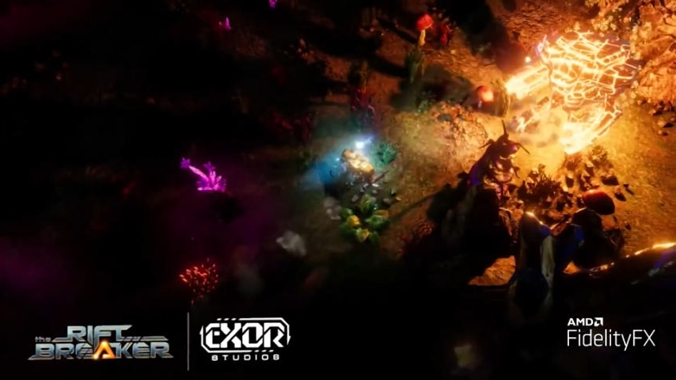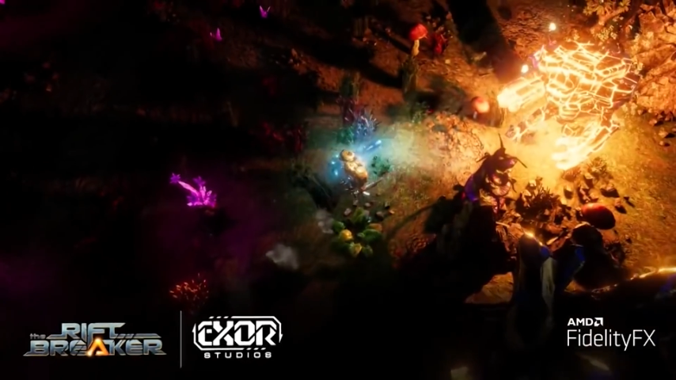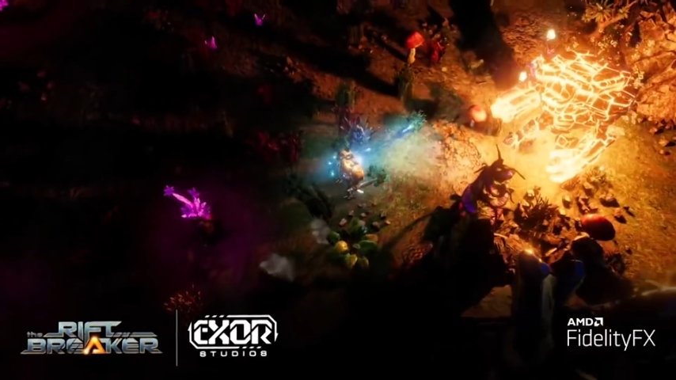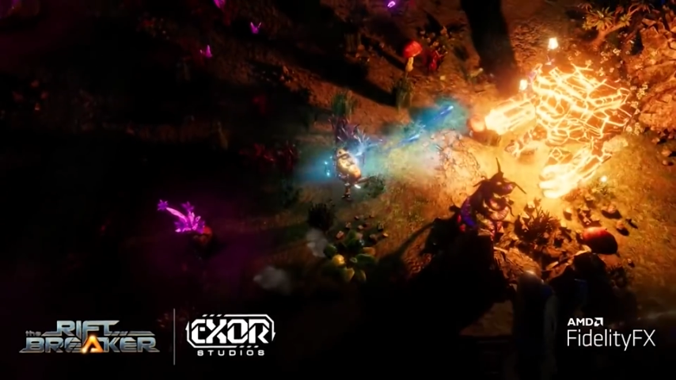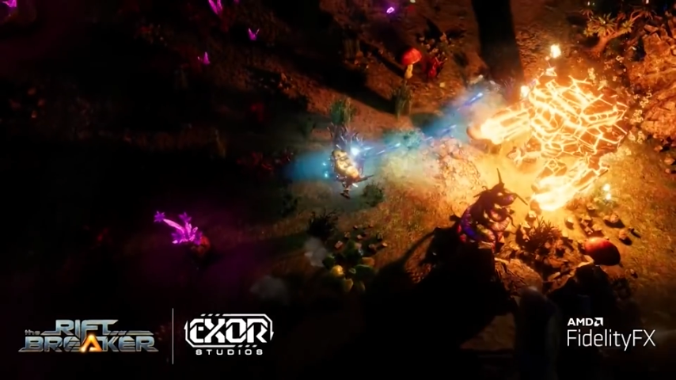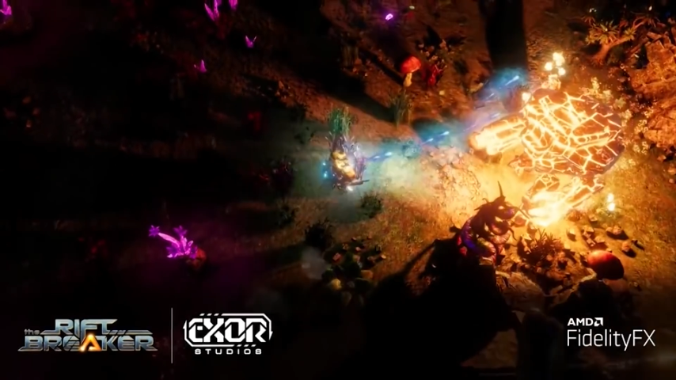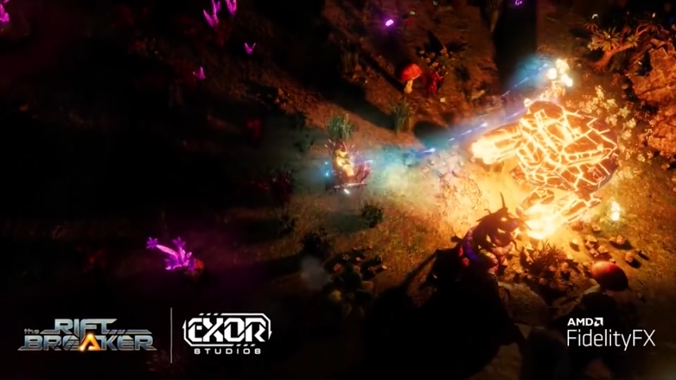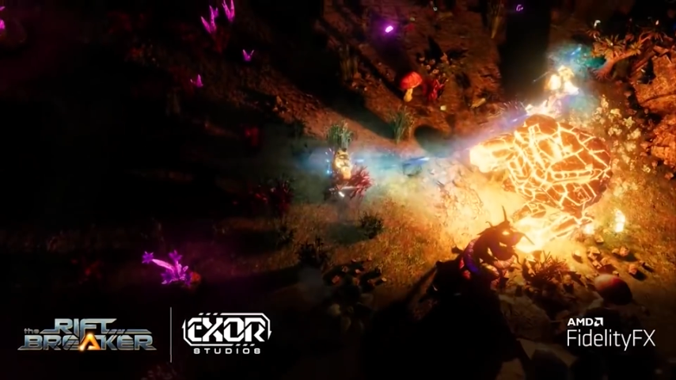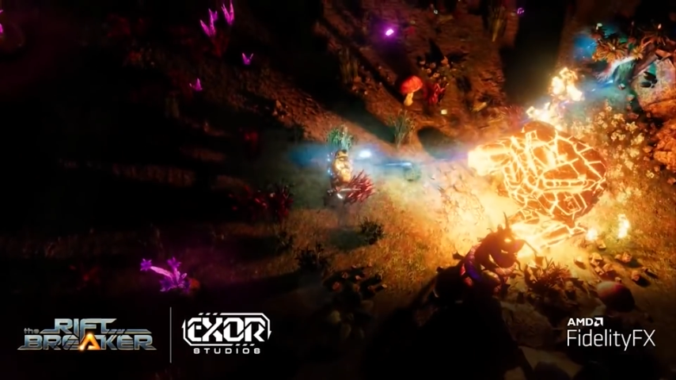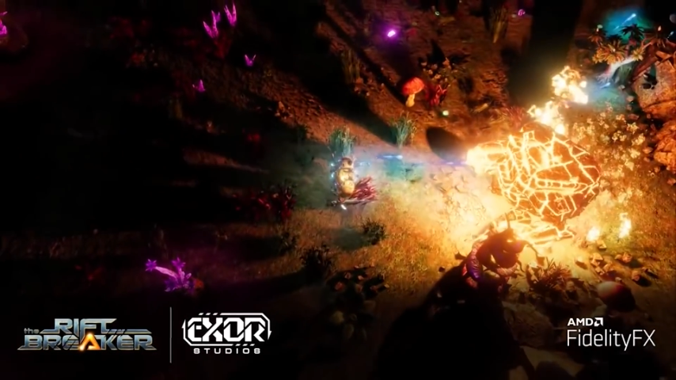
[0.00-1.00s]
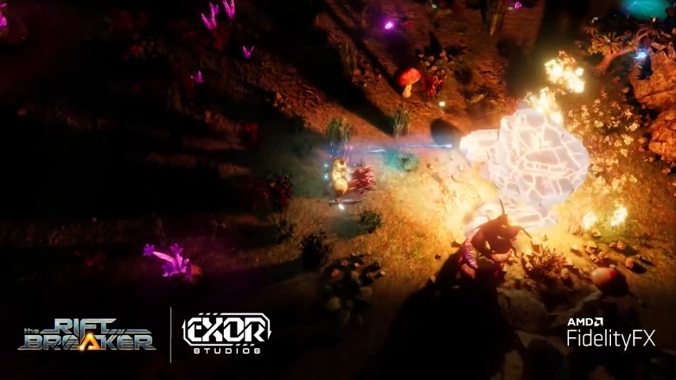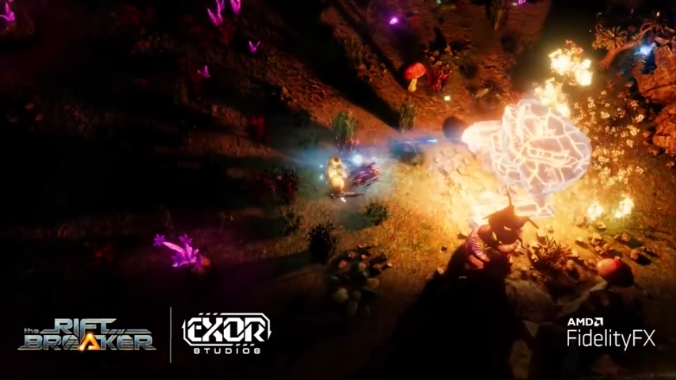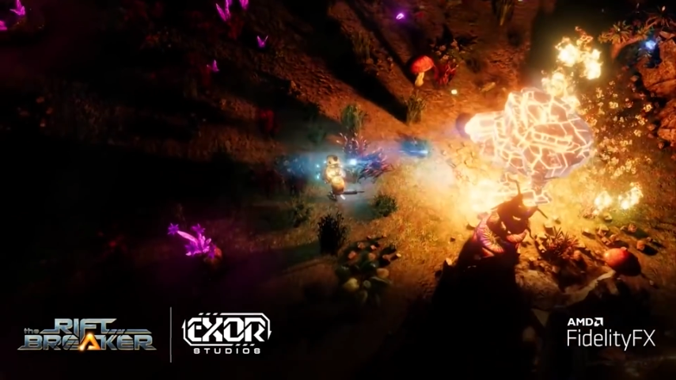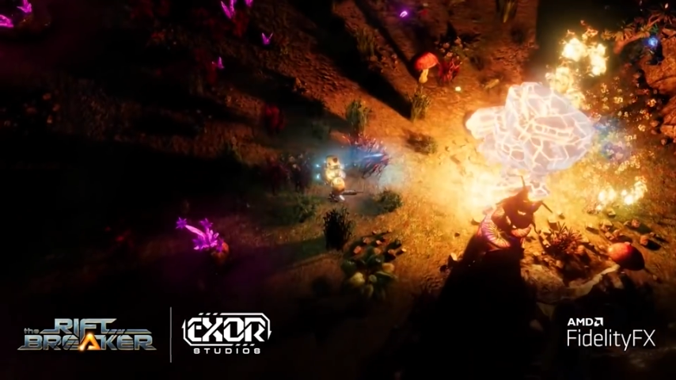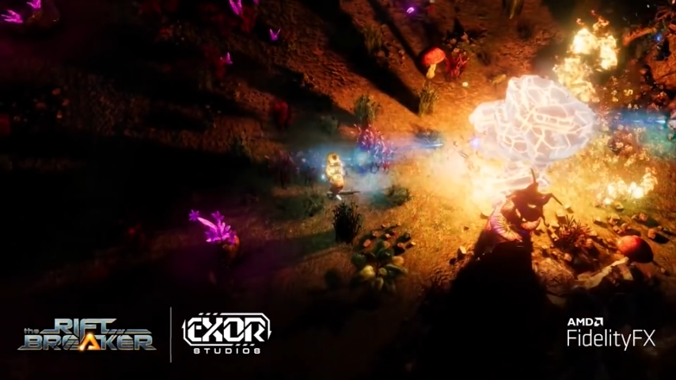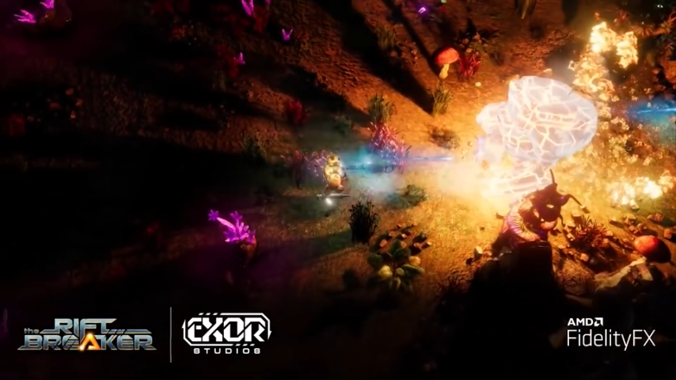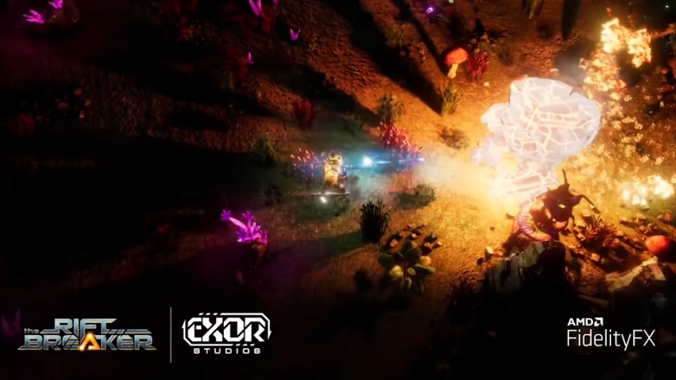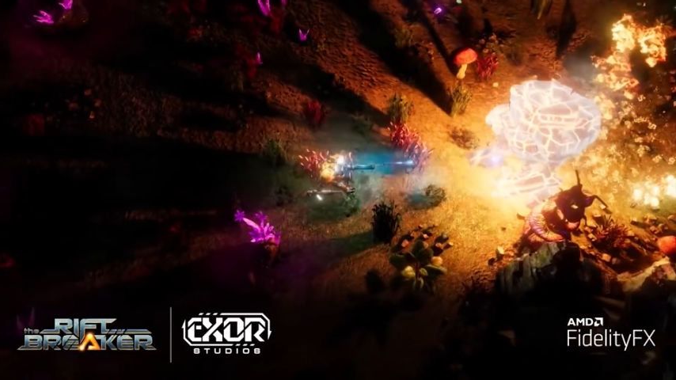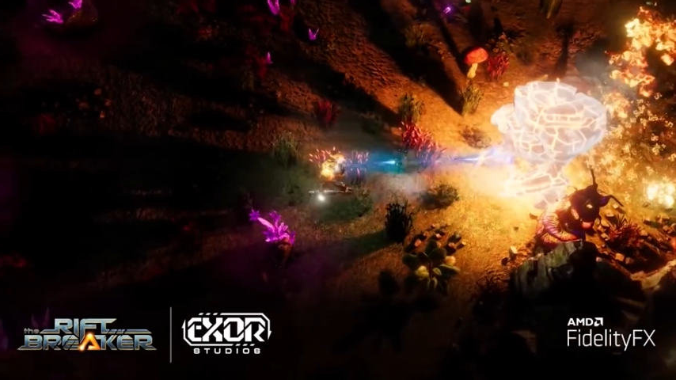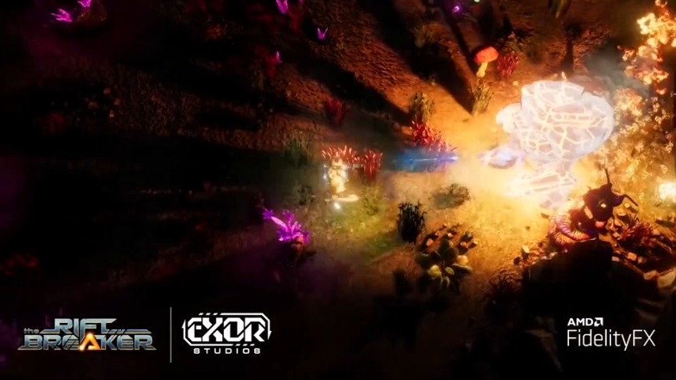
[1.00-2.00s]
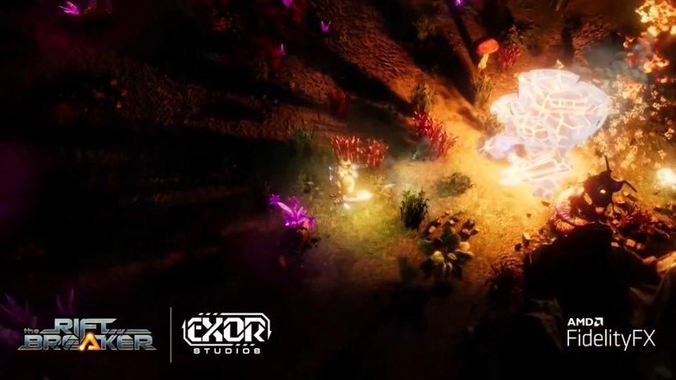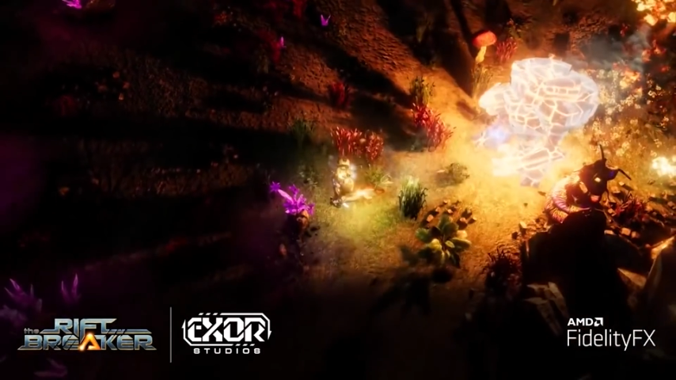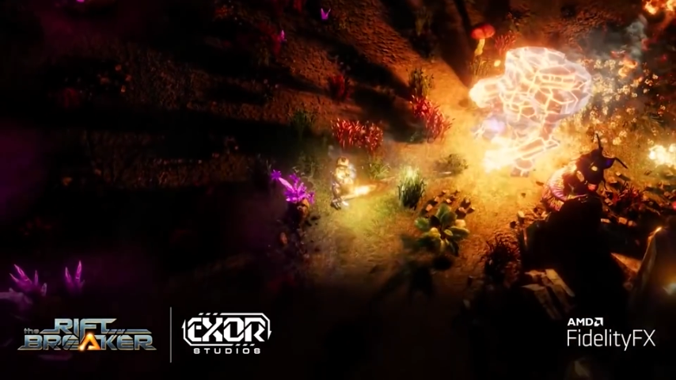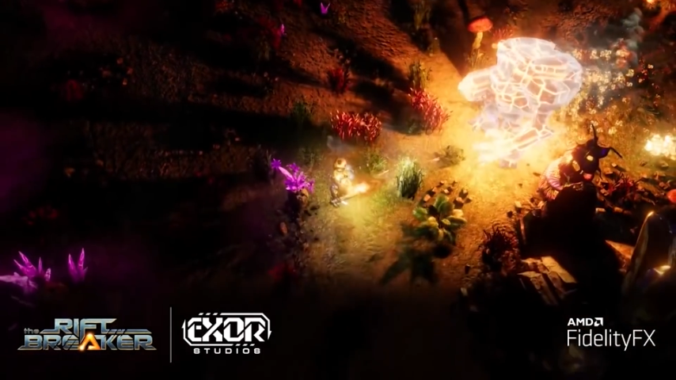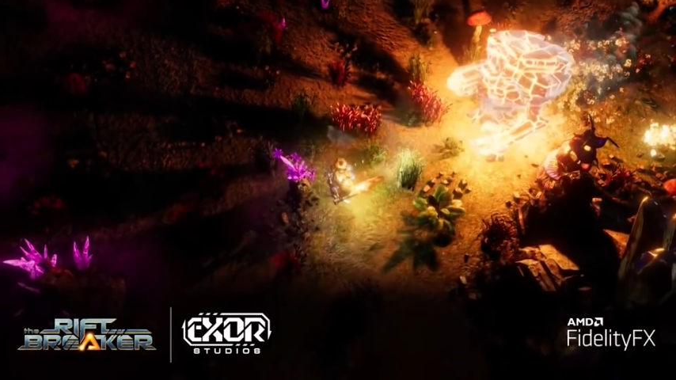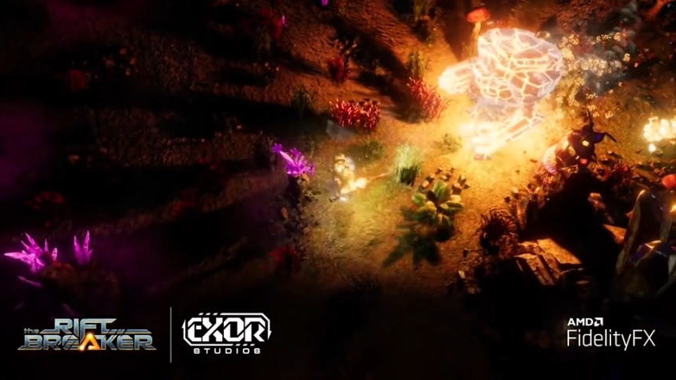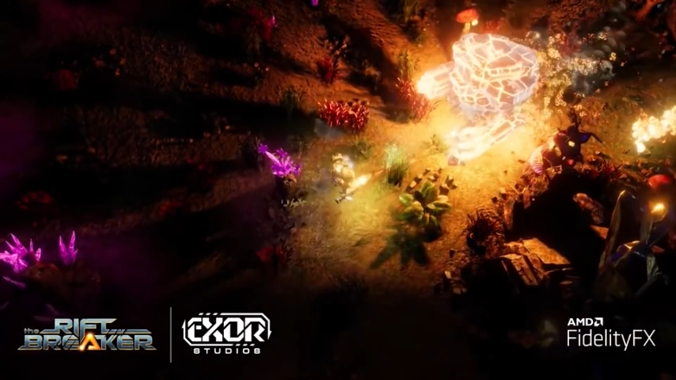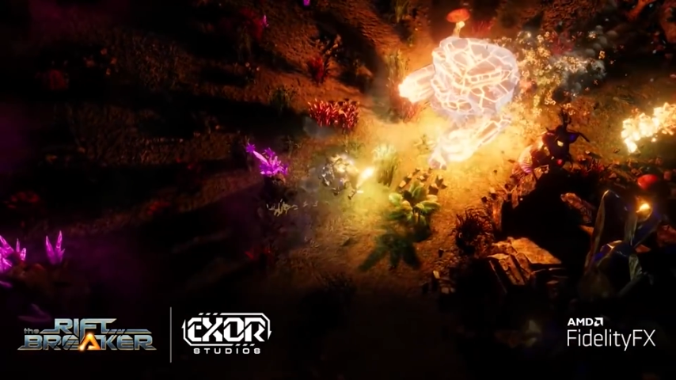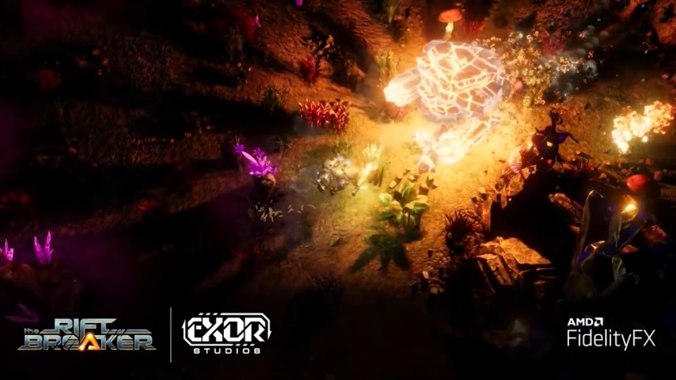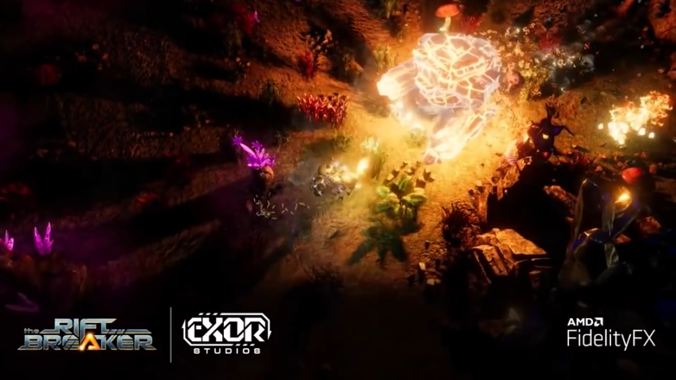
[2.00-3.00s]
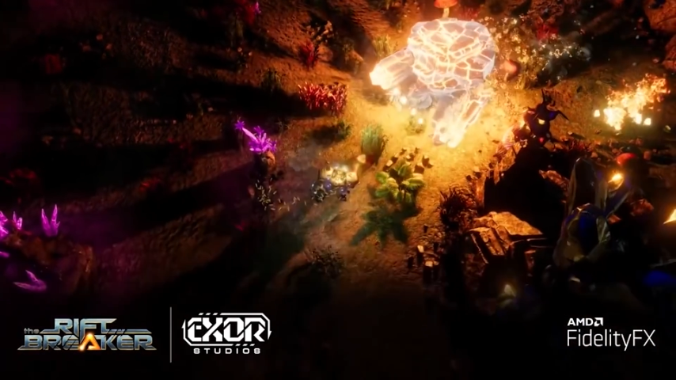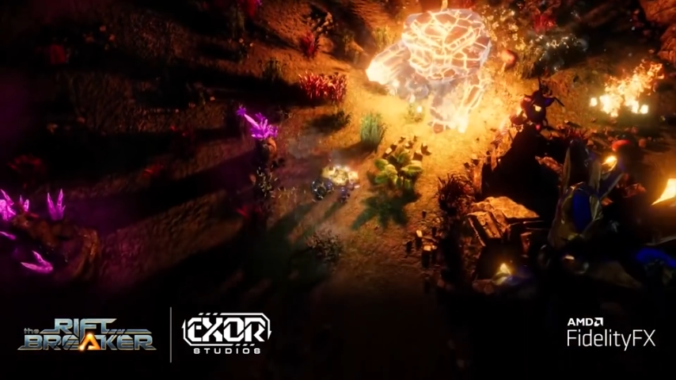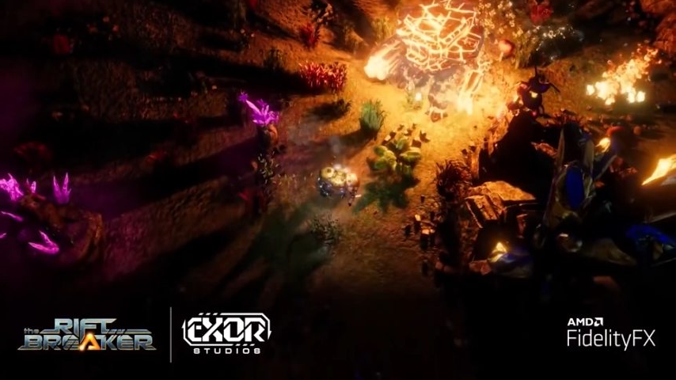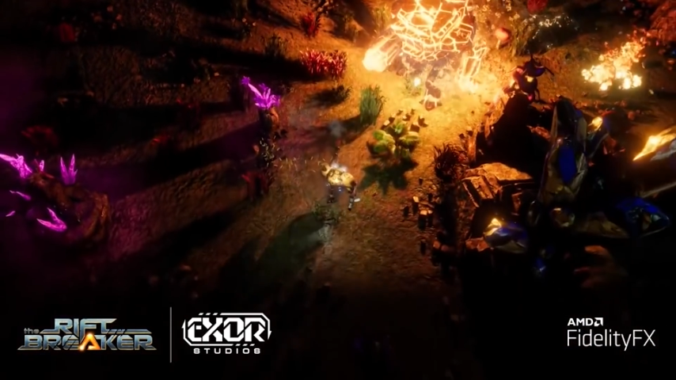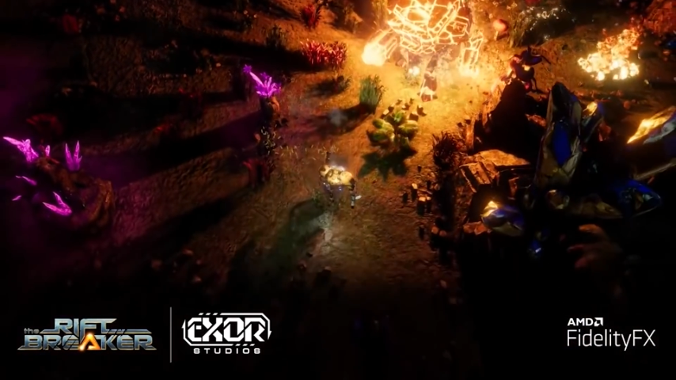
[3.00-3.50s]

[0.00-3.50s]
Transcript: [unreadable: no face in view]